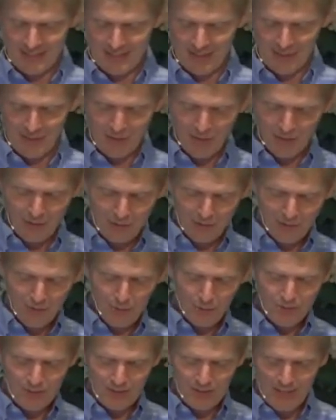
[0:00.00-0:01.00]
for the
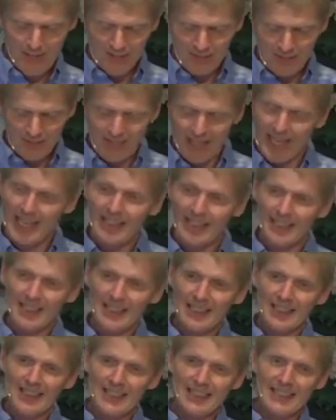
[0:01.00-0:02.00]
fruit of the light
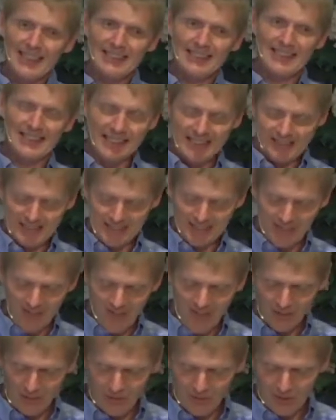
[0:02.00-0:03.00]
consists in all
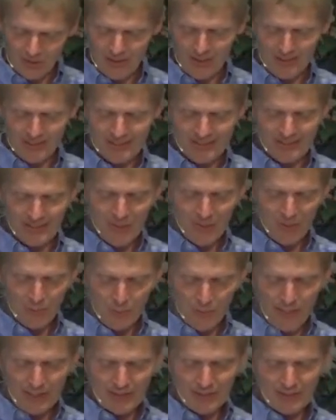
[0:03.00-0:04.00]
goodness,
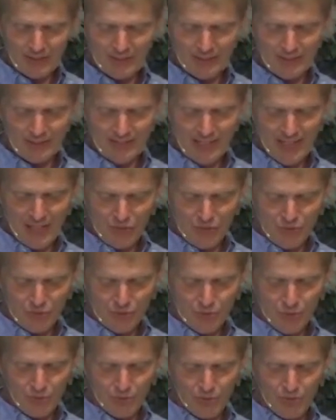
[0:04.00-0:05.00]
righteousness, and
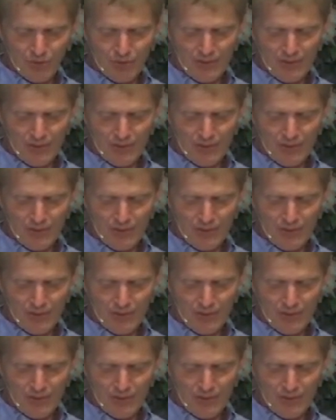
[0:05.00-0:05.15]
truth,